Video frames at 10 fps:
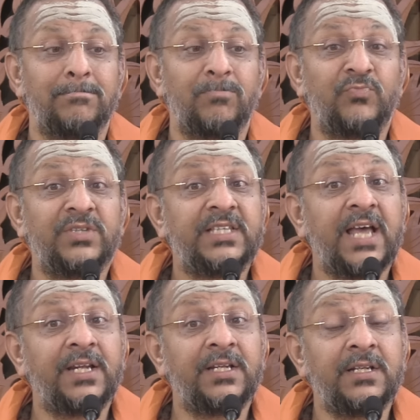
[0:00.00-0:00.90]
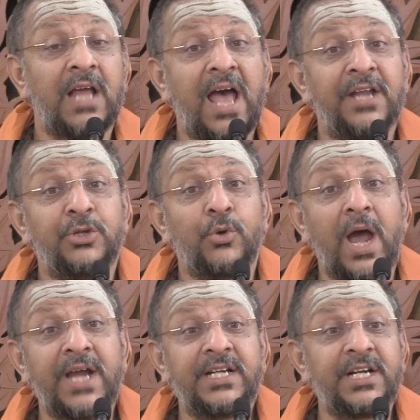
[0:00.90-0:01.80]
then and you
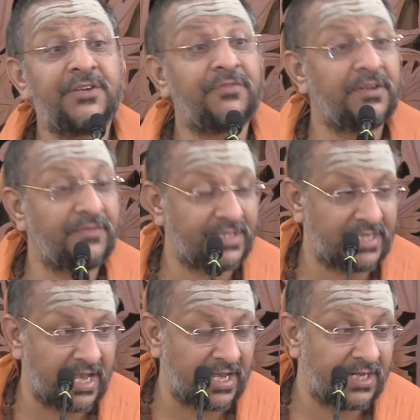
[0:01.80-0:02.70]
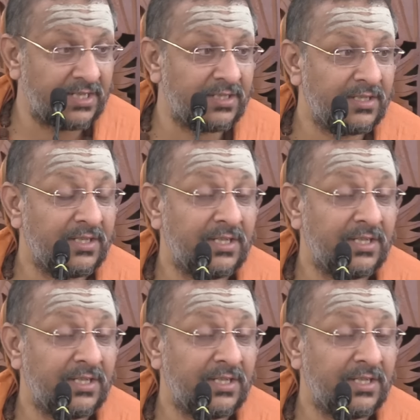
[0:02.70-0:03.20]
identify with that,